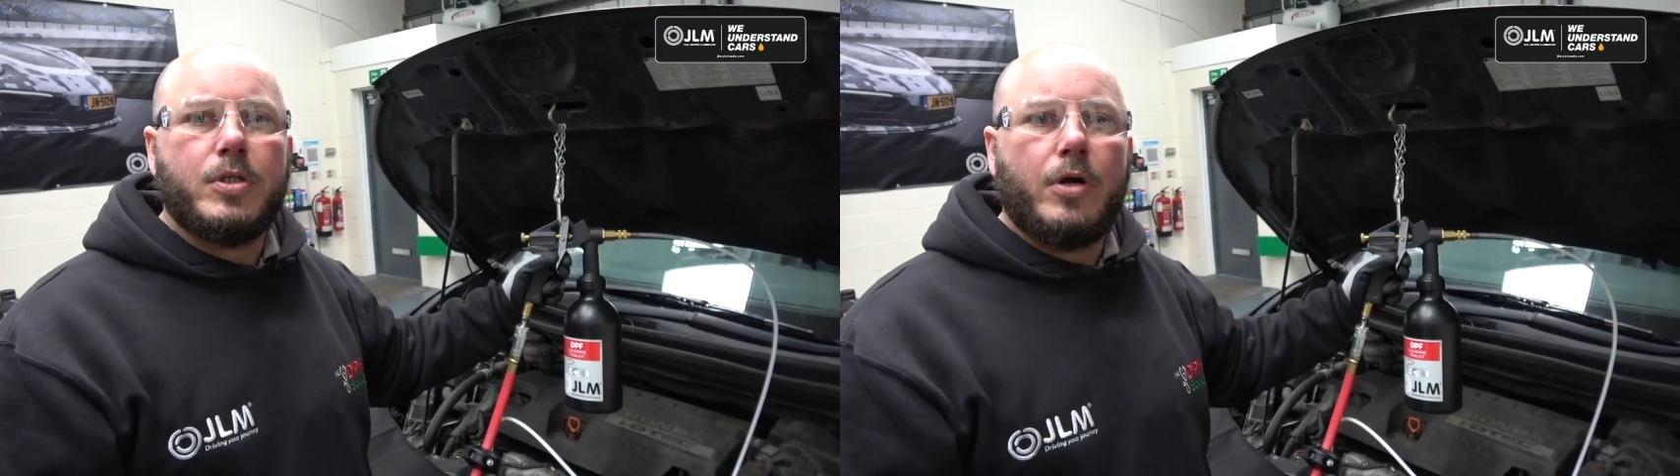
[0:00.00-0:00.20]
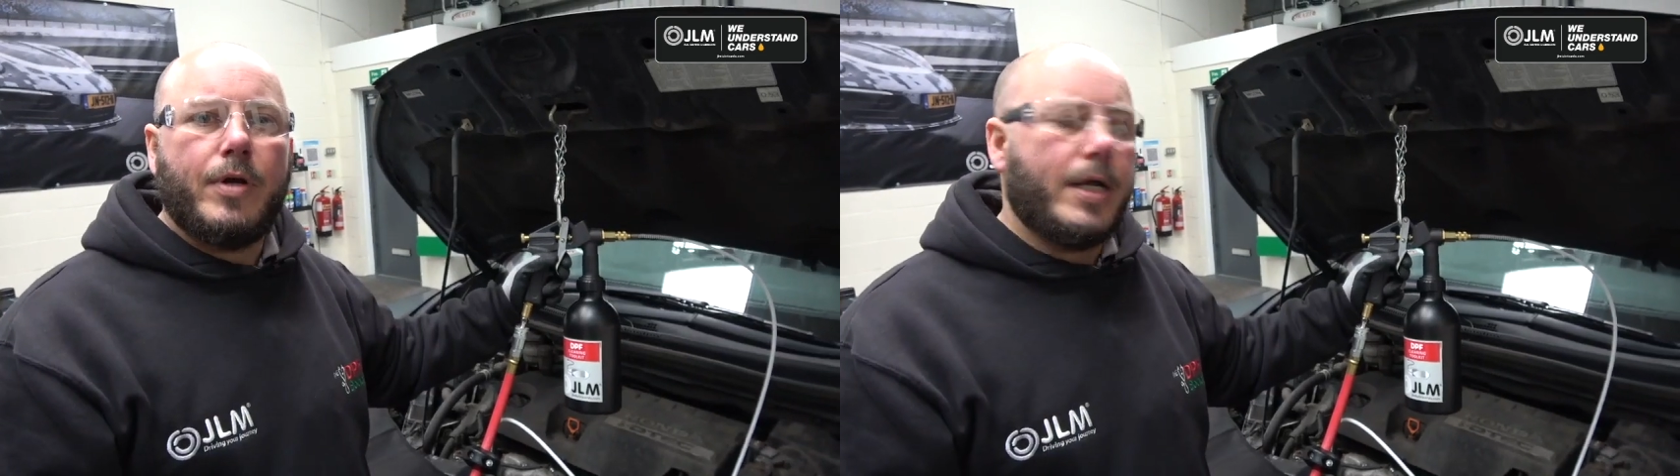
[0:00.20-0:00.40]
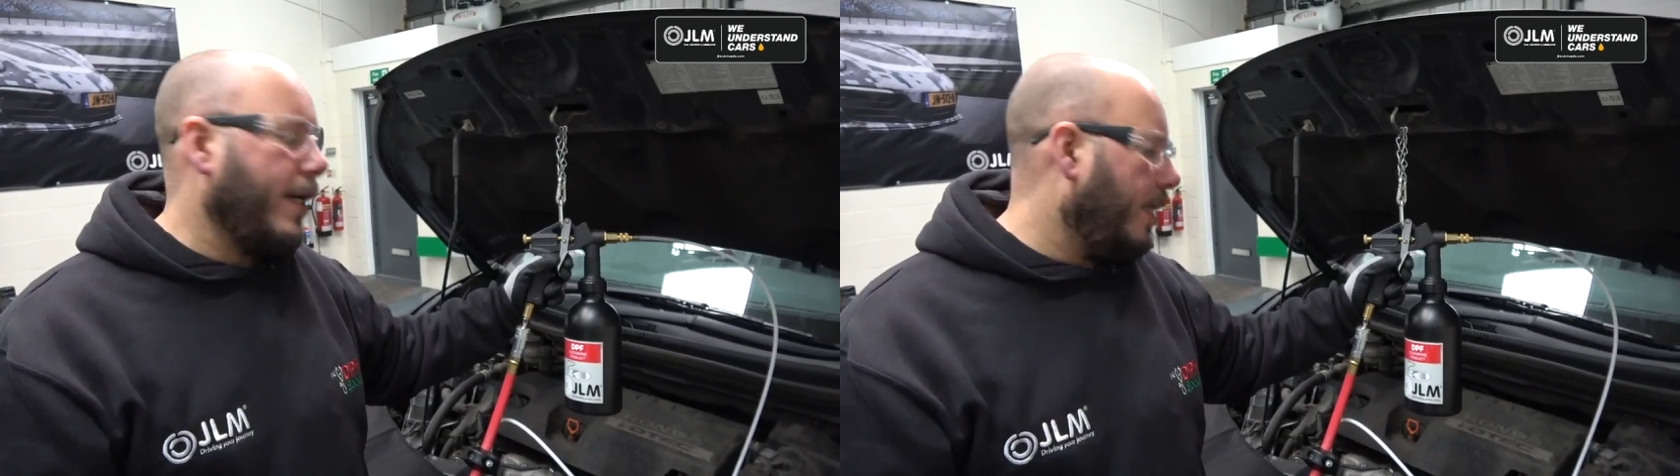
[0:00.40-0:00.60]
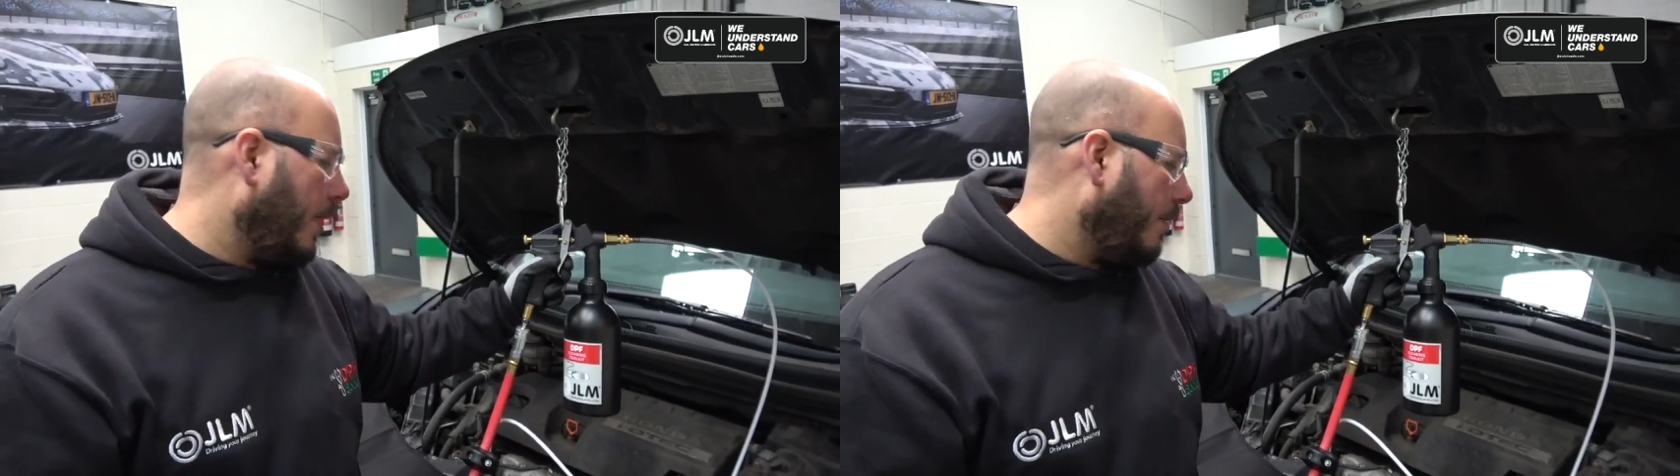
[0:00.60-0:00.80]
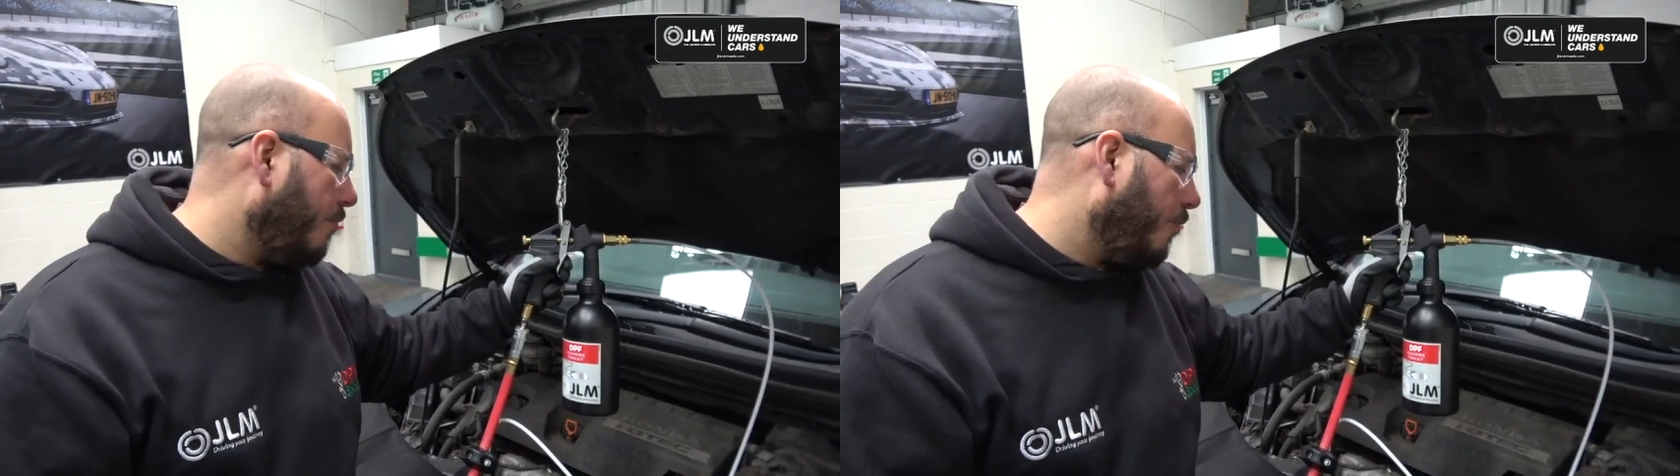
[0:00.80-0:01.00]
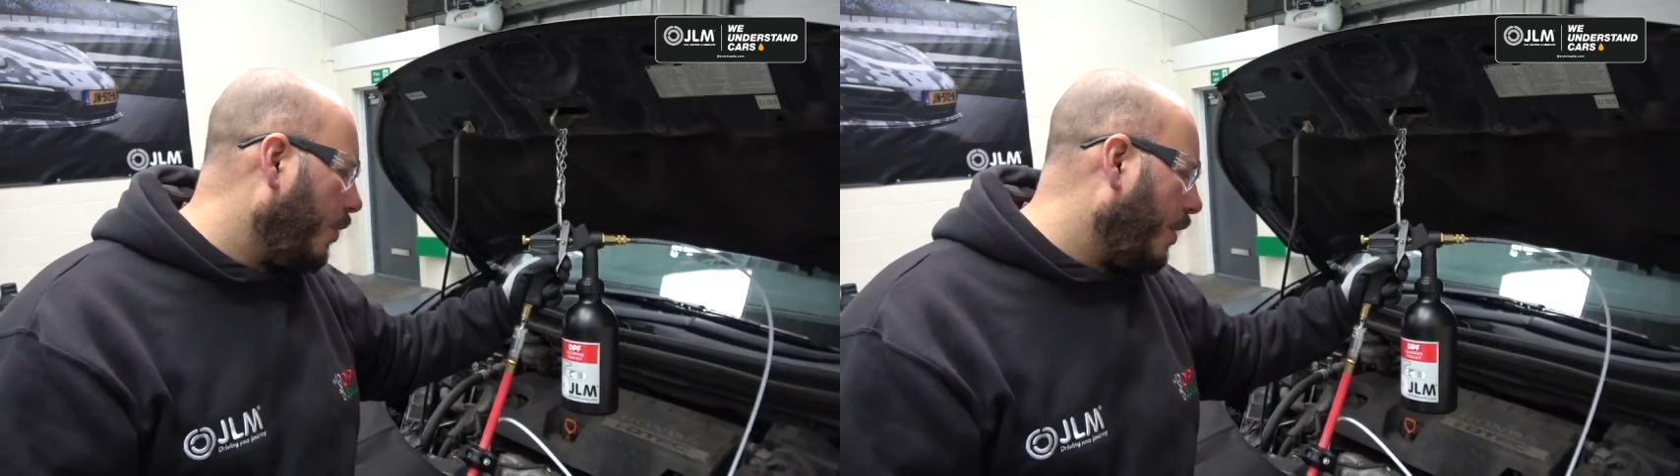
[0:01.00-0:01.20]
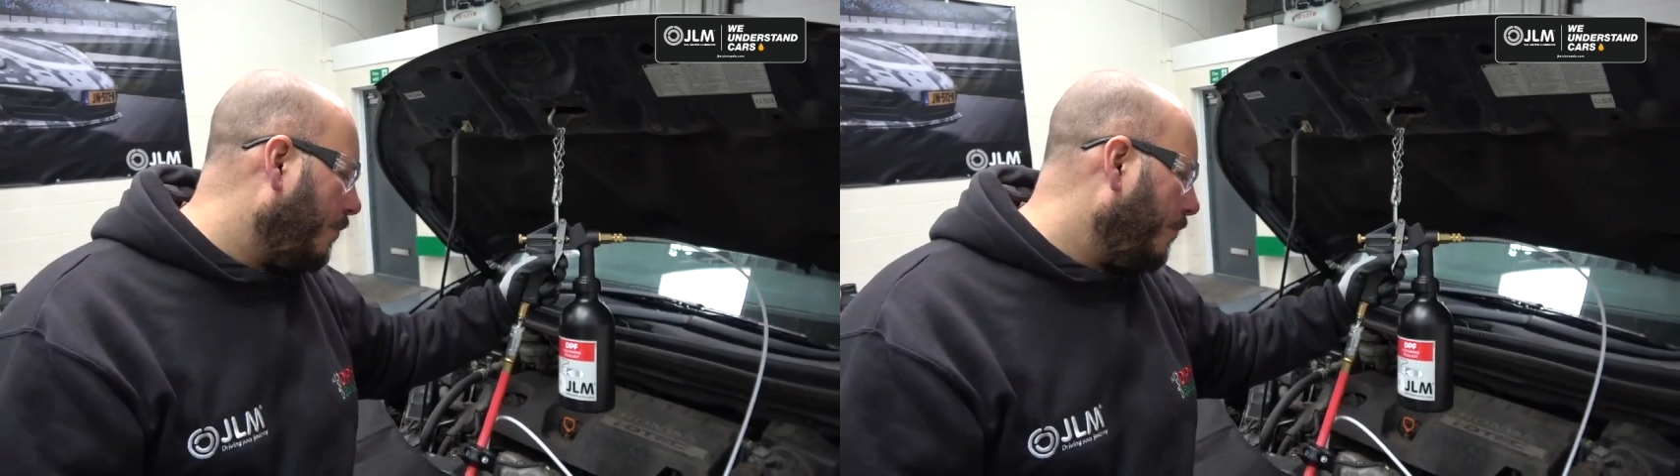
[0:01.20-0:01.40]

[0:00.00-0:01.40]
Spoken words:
are a guideline for you.